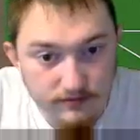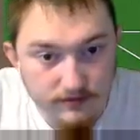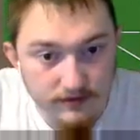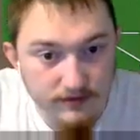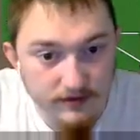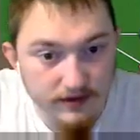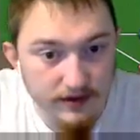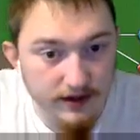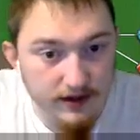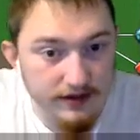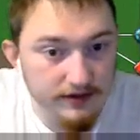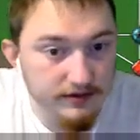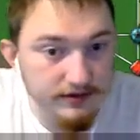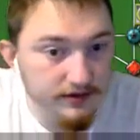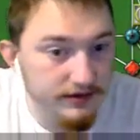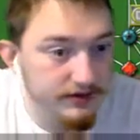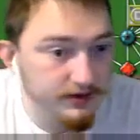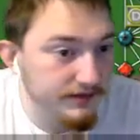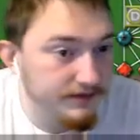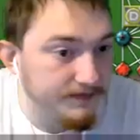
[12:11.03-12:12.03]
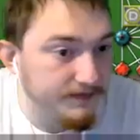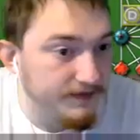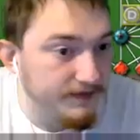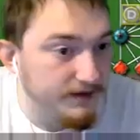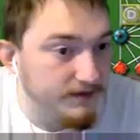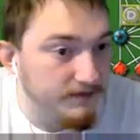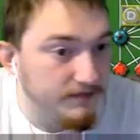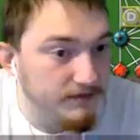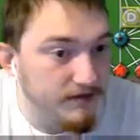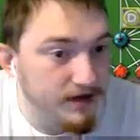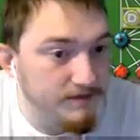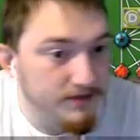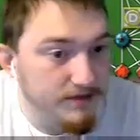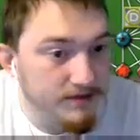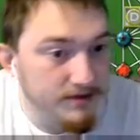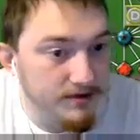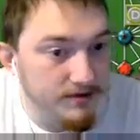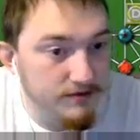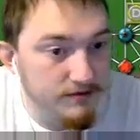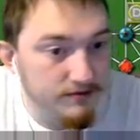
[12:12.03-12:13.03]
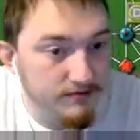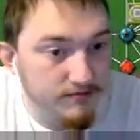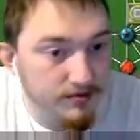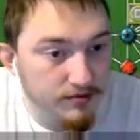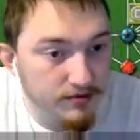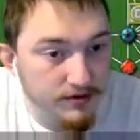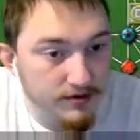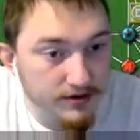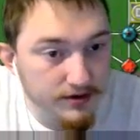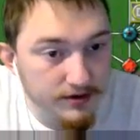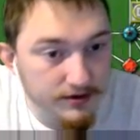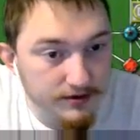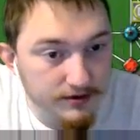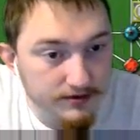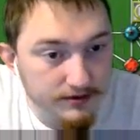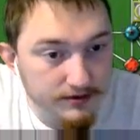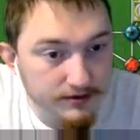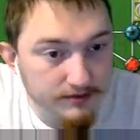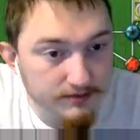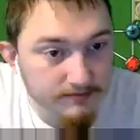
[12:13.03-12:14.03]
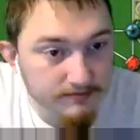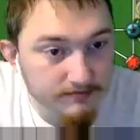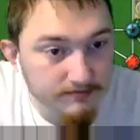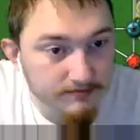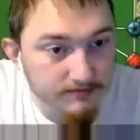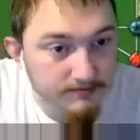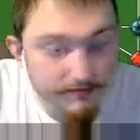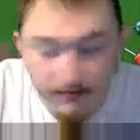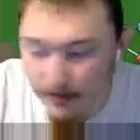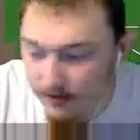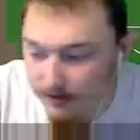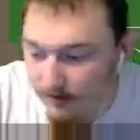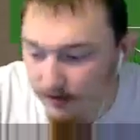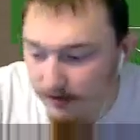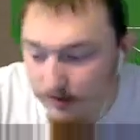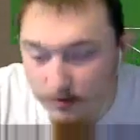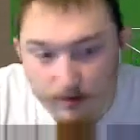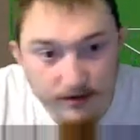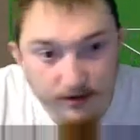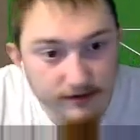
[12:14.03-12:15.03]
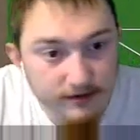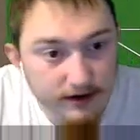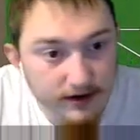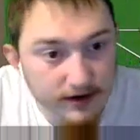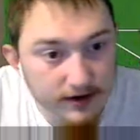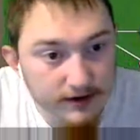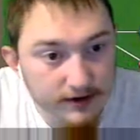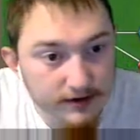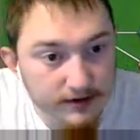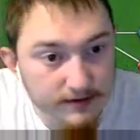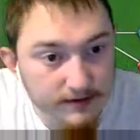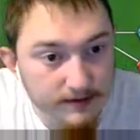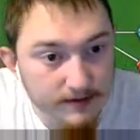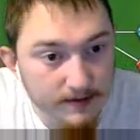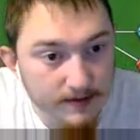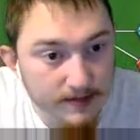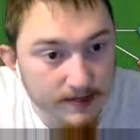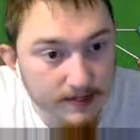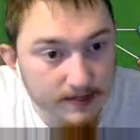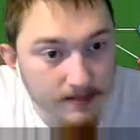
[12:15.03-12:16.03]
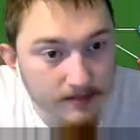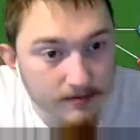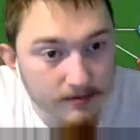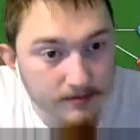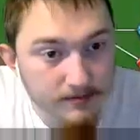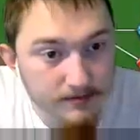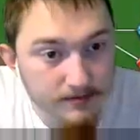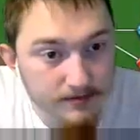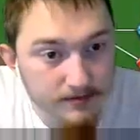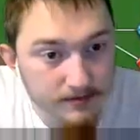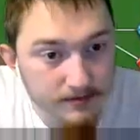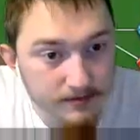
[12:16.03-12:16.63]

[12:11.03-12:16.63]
Okay. Might be a bit overboard, but I think we'll be fine. Oops.